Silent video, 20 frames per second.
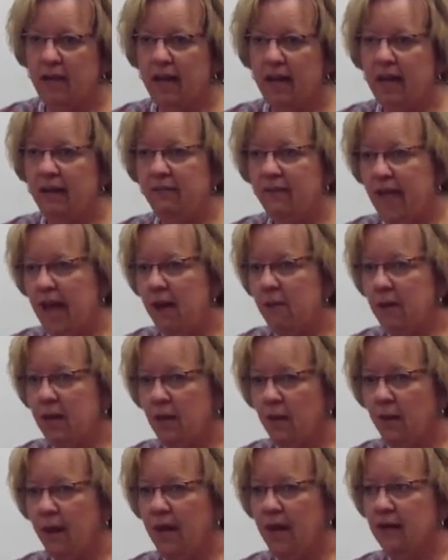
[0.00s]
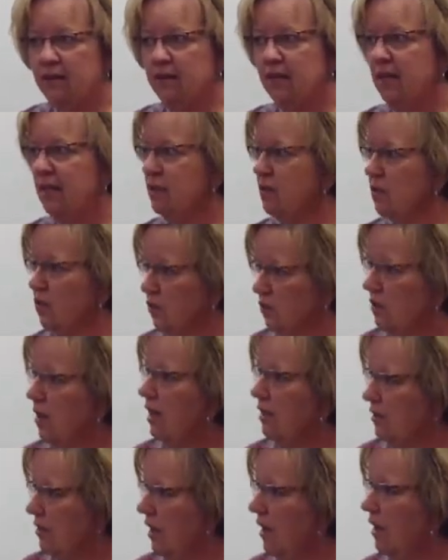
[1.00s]
And that requires the
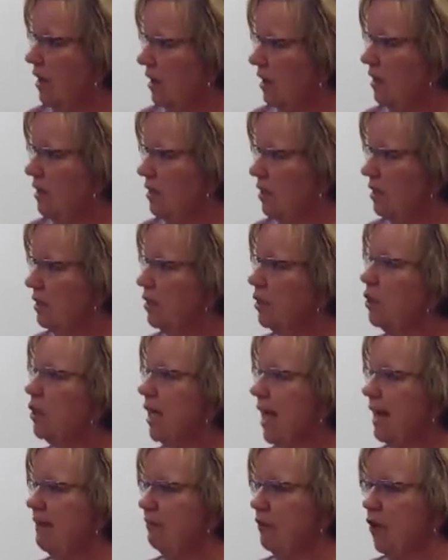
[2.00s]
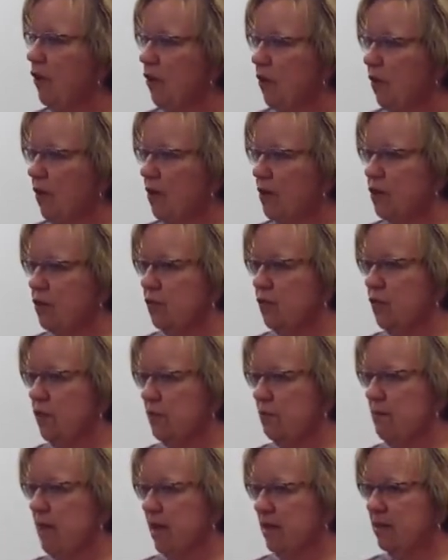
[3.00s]
instructor to look at their course for the
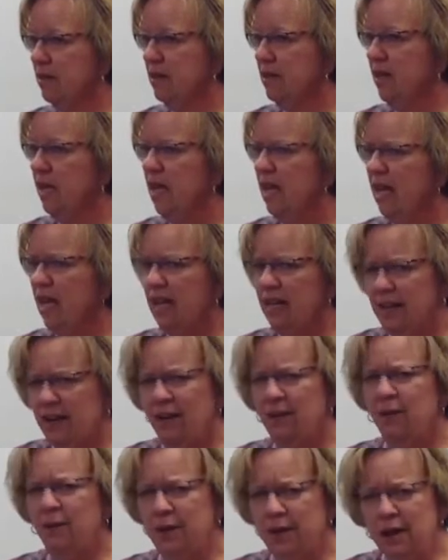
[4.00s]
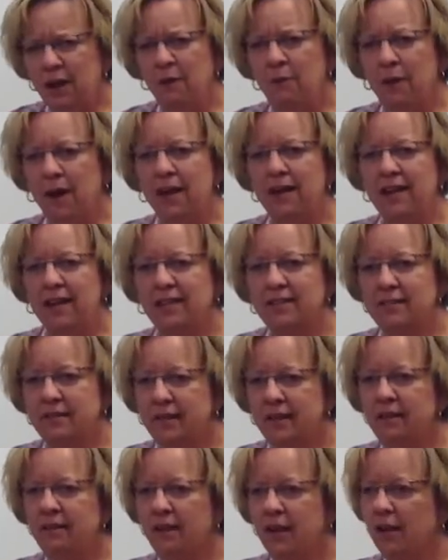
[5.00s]
month and go, you know what, is
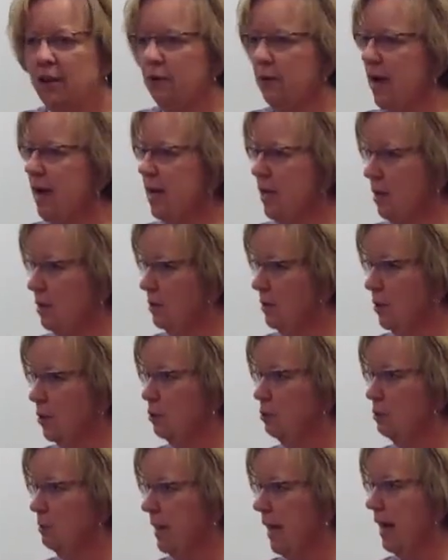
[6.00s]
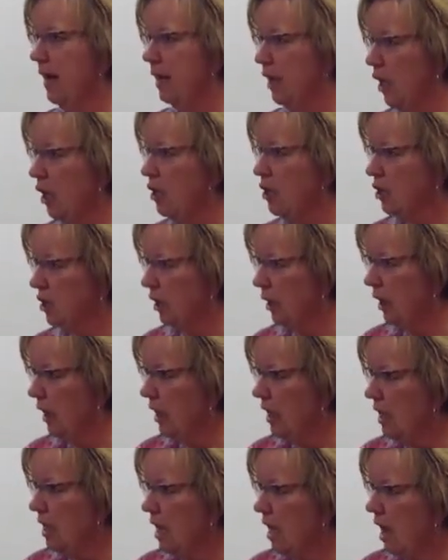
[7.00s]
there a great YouTube that I usually
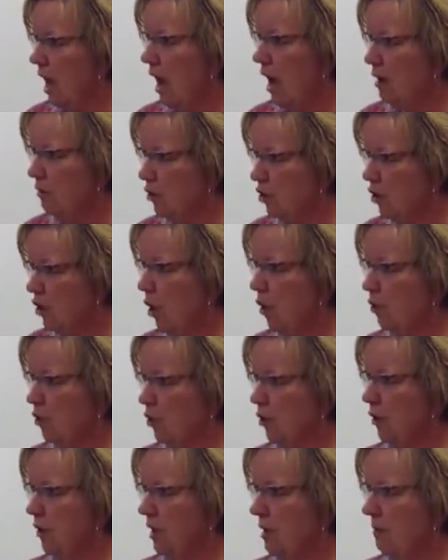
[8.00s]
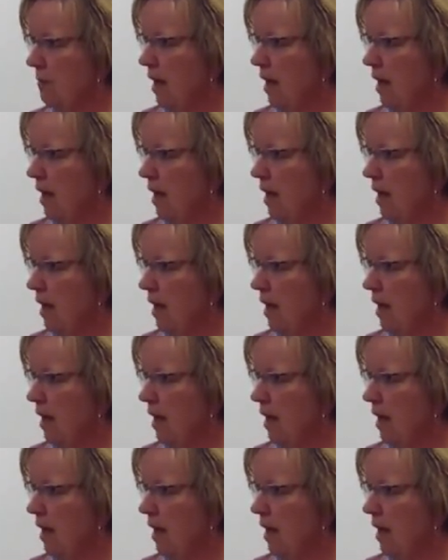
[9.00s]
show during the